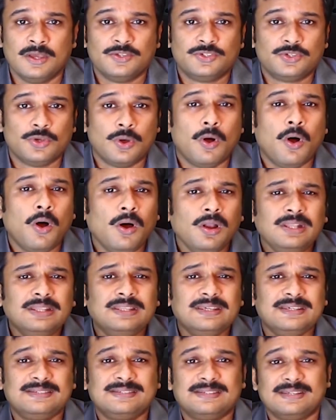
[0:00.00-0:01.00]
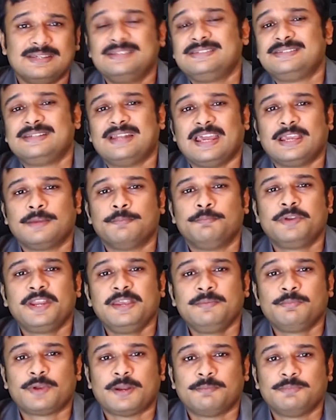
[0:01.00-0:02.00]
So all this is like
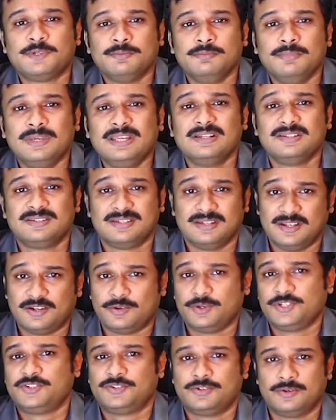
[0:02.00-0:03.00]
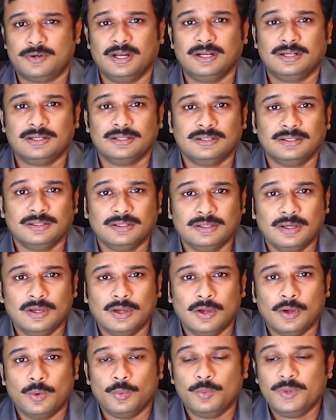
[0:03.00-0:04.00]
pre-prepped meals in a restaurant.
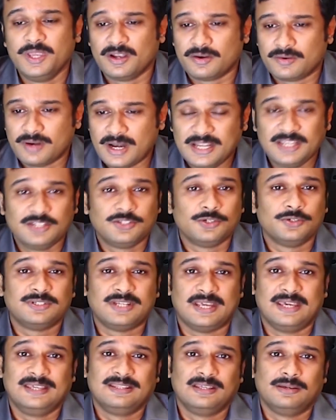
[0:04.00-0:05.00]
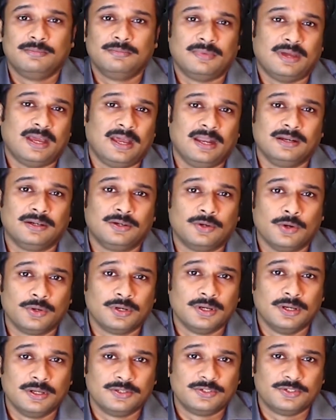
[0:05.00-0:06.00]
We are ready to take them and cook
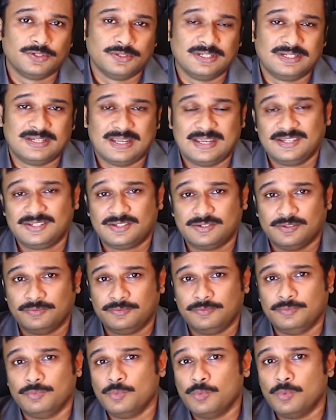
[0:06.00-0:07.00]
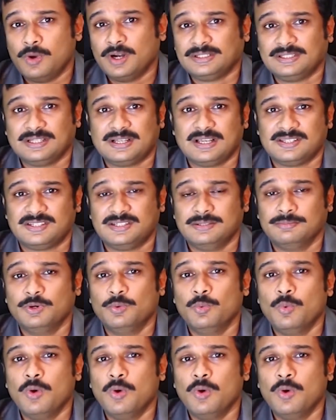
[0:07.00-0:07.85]
to the taste of what the customer